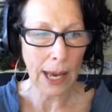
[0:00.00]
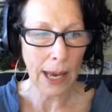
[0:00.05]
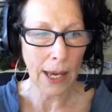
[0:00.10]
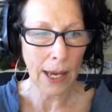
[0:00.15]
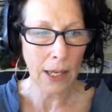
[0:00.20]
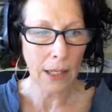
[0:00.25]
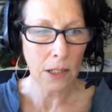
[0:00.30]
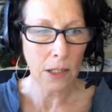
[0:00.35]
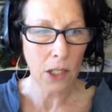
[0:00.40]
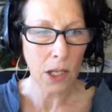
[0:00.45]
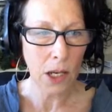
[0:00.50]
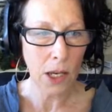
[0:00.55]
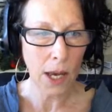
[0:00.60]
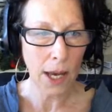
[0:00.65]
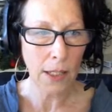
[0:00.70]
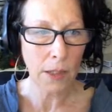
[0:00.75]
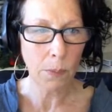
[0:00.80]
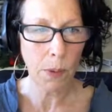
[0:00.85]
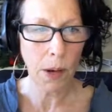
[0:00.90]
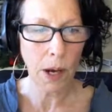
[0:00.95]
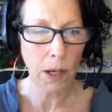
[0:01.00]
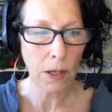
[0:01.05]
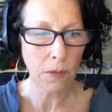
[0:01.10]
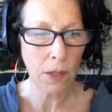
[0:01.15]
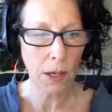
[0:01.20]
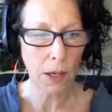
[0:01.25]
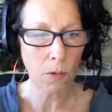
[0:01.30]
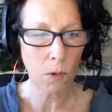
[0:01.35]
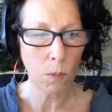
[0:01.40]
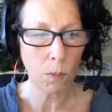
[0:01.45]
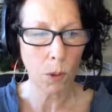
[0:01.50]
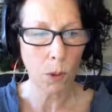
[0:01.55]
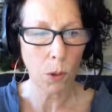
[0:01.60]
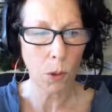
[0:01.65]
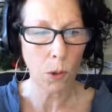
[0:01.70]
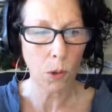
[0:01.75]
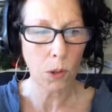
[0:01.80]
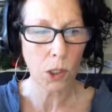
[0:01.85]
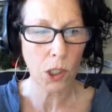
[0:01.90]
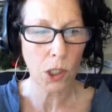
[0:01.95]
And as part of that
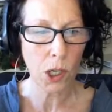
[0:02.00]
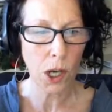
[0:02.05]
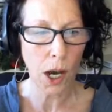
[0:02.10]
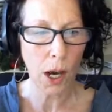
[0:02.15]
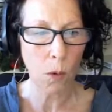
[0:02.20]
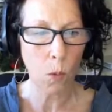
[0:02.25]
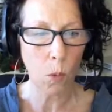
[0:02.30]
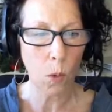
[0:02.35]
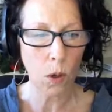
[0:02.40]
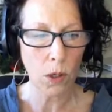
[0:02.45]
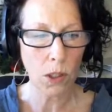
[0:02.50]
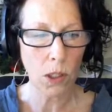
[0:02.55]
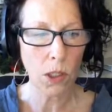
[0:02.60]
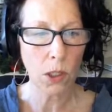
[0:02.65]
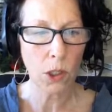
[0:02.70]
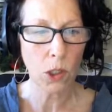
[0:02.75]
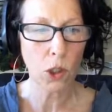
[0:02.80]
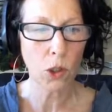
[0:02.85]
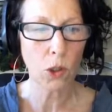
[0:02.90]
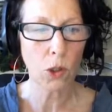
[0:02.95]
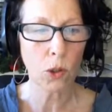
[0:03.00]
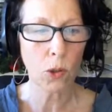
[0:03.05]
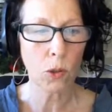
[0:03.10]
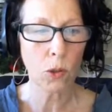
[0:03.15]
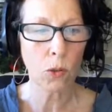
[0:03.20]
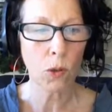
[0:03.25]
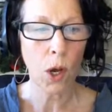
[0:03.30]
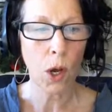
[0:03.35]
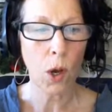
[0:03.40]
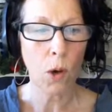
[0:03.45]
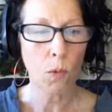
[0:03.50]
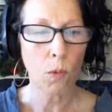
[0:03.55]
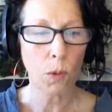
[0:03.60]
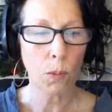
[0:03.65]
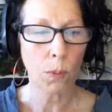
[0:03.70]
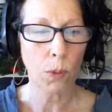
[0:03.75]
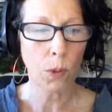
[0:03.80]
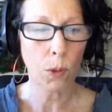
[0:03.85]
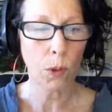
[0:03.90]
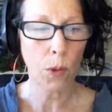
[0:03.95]
report, I wanted to
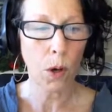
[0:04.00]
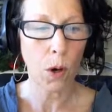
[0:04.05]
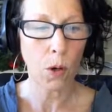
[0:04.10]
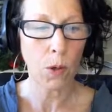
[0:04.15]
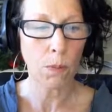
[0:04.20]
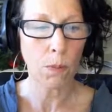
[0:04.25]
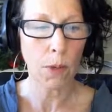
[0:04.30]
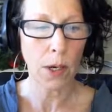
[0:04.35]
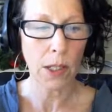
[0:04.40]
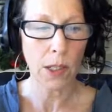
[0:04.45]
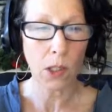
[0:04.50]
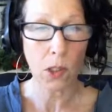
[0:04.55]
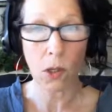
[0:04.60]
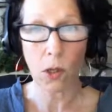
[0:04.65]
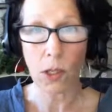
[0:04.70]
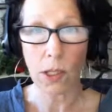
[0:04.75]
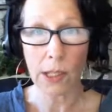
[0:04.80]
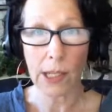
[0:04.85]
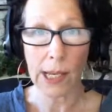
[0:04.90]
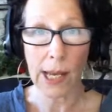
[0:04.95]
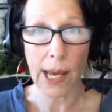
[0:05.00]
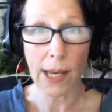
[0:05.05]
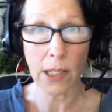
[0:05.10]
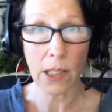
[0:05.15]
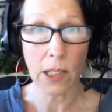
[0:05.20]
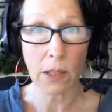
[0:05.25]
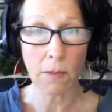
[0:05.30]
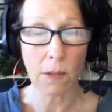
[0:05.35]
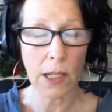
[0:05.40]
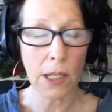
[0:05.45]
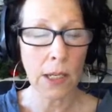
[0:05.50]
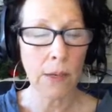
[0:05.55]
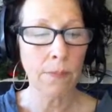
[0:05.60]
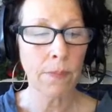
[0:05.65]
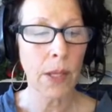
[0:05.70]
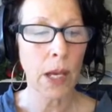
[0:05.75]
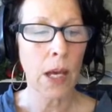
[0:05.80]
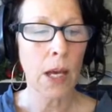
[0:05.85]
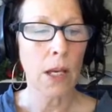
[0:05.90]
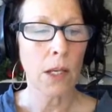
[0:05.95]
report on my scholarly
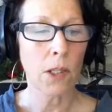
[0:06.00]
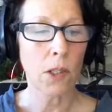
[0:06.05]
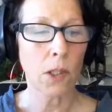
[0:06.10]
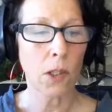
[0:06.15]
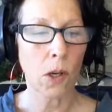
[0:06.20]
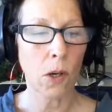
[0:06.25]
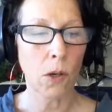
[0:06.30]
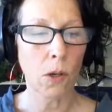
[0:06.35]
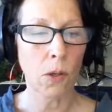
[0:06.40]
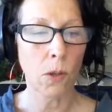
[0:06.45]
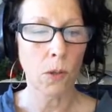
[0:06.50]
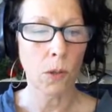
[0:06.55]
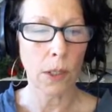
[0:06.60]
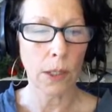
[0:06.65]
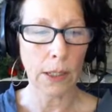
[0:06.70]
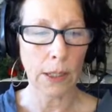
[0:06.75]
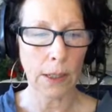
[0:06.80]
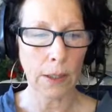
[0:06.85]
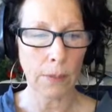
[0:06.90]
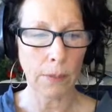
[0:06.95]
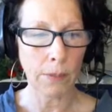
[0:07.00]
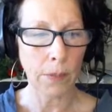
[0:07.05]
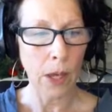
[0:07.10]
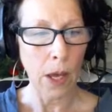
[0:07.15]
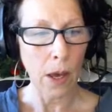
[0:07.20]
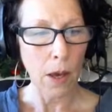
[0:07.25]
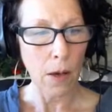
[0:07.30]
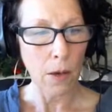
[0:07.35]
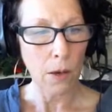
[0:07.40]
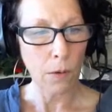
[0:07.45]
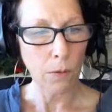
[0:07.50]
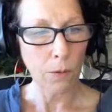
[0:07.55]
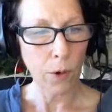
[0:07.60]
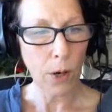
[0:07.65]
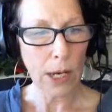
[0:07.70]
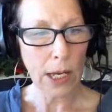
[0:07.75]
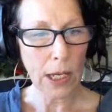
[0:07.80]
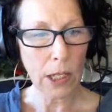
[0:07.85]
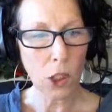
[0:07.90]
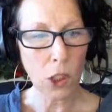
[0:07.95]
activity. So
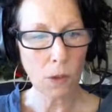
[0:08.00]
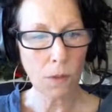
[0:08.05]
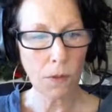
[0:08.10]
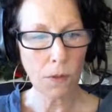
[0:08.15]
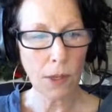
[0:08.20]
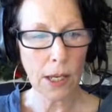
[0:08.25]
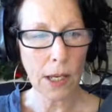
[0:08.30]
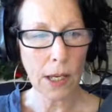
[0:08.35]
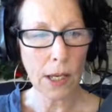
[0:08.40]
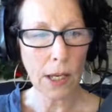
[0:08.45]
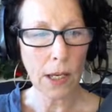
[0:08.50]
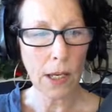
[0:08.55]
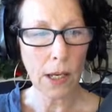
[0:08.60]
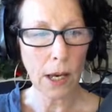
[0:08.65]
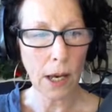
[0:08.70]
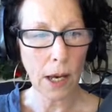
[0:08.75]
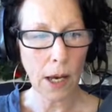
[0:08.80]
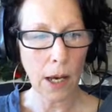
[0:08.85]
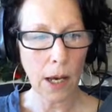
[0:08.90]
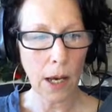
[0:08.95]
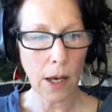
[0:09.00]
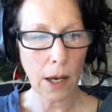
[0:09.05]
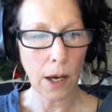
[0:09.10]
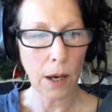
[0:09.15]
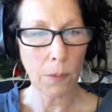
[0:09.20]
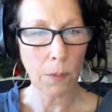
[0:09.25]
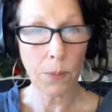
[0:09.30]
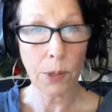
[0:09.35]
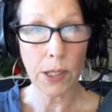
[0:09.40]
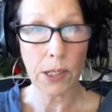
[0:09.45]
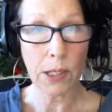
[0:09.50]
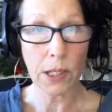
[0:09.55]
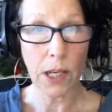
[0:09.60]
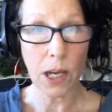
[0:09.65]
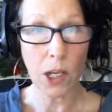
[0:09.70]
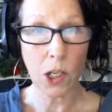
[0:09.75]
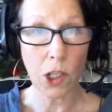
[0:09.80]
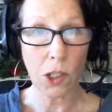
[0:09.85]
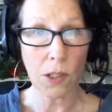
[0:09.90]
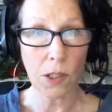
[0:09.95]
for each of the
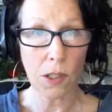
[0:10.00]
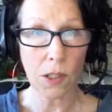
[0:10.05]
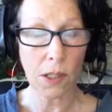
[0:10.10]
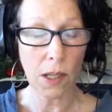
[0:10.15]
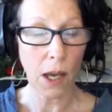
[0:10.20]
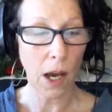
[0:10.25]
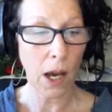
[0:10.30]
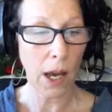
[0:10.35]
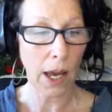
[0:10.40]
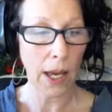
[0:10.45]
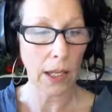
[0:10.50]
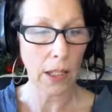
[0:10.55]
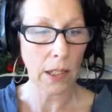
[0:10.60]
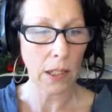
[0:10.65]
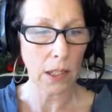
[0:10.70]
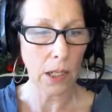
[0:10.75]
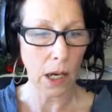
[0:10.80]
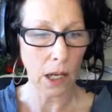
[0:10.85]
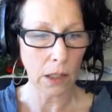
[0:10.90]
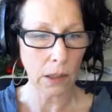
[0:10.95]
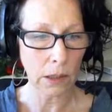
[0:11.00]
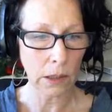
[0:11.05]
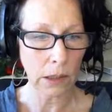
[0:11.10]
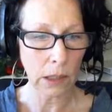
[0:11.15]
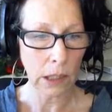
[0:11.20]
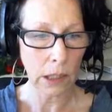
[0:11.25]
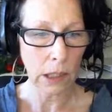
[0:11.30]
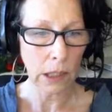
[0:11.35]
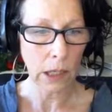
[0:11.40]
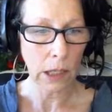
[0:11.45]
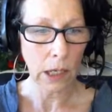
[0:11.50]
presentations that I had done